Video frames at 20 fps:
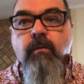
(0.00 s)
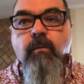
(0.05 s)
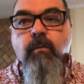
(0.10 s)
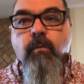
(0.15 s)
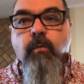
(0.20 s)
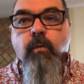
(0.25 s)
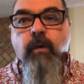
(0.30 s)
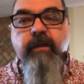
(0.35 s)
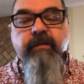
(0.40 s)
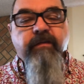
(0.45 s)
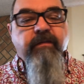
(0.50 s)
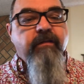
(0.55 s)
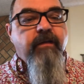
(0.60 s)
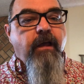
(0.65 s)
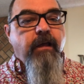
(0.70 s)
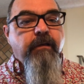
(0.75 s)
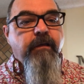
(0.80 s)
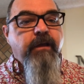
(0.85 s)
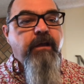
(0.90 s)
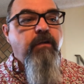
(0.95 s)
What's
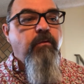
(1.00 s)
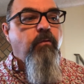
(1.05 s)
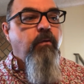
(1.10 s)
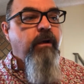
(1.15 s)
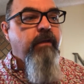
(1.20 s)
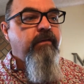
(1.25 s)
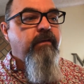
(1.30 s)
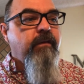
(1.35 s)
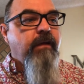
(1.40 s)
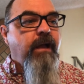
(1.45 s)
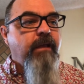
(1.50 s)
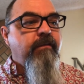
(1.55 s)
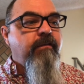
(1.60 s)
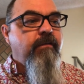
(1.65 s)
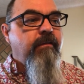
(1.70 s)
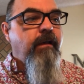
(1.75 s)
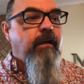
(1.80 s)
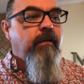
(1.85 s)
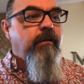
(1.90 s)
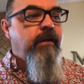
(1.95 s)
selling, what's not
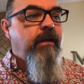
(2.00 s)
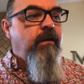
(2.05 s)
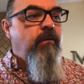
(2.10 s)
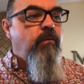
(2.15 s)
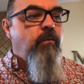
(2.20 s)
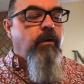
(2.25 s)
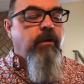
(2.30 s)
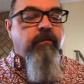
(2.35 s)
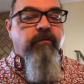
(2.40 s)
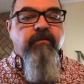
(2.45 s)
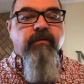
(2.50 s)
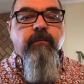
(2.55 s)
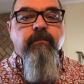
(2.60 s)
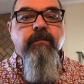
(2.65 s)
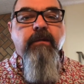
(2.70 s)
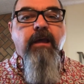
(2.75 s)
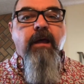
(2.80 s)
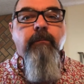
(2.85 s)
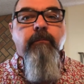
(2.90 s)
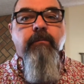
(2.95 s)
selling, what are
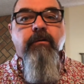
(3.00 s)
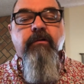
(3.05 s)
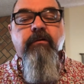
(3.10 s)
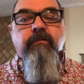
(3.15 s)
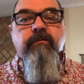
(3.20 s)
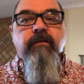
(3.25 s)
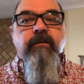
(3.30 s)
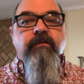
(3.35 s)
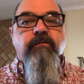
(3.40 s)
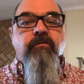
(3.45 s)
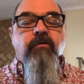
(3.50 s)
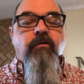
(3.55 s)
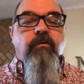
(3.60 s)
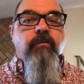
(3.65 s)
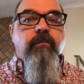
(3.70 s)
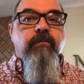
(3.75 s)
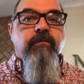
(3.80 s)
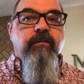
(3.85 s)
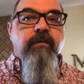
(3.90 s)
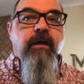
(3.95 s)
some numbers in
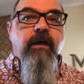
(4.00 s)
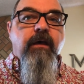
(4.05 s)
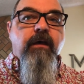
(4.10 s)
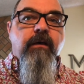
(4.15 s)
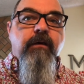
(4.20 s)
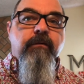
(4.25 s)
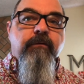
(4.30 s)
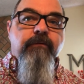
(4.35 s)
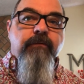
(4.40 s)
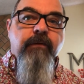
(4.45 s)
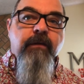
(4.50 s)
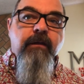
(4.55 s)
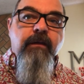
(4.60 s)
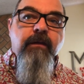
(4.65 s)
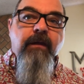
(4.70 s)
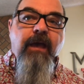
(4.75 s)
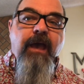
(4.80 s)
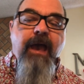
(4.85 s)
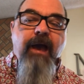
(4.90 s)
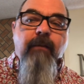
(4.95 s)
terms of
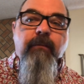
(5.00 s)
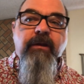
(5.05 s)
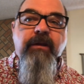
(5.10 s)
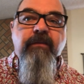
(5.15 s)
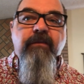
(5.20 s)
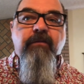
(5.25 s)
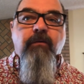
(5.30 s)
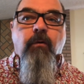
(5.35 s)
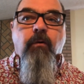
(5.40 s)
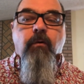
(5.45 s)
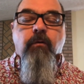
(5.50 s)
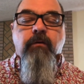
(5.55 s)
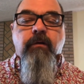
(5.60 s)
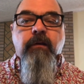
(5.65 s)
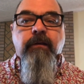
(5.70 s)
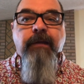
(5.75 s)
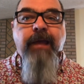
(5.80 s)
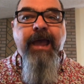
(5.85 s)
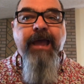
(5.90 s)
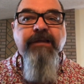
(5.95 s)
how many sold
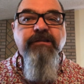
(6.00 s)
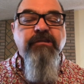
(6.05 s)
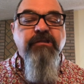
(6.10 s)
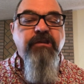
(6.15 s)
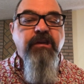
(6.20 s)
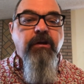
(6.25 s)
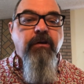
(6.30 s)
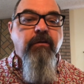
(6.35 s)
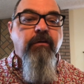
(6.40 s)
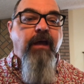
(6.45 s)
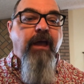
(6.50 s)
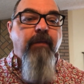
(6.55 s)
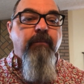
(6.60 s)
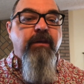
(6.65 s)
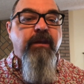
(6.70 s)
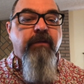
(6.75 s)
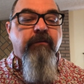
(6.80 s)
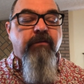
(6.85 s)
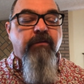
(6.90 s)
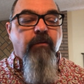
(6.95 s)
last year, how
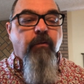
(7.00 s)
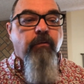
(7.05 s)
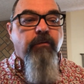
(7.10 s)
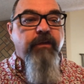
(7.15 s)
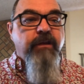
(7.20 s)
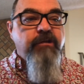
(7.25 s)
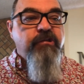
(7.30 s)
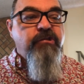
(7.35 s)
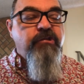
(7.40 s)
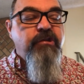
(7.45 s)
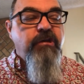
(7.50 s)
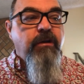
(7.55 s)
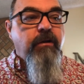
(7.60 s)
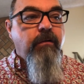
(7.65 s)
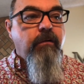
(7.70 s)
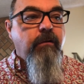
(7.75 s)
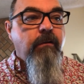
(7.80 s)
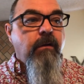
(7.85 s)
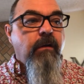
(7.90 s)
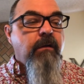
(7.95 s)
many have sold this
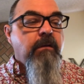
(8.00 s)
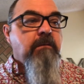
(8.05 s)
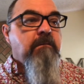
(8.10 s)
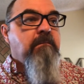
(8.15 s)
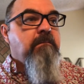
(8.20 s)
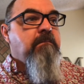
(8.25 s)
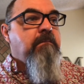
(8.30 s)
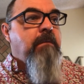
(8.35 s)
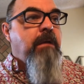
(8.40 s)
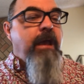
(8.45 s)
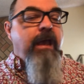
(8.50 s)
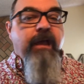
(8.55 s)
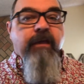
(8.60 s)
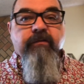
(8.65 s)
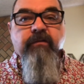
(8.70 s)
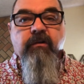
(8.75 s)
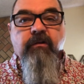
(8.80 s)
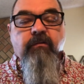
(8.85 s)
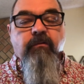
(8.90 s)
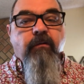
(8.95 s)
year,
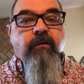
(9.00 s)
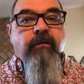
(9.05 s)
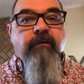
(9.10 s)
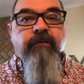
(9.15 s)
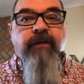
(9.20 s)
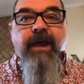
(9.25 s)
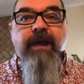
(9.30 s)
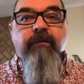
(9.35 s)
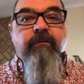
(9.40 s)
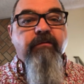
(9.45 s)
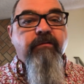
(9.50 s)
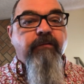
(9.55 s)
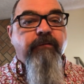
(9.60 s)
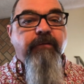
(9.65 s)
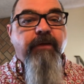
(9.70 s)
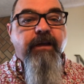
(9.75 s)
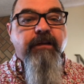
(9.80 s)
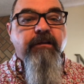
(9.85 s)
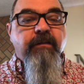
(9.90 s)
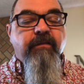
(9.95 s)
has the coronavirus
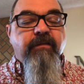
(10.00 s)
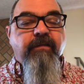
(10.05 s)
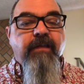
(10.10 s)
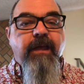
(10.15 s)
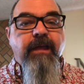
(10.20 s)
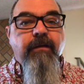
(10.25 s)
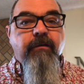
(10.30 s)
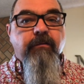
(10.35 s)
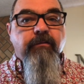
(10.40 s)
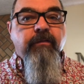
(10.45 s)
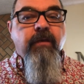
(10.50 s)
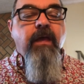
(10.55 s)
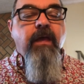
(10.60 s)
affected sales,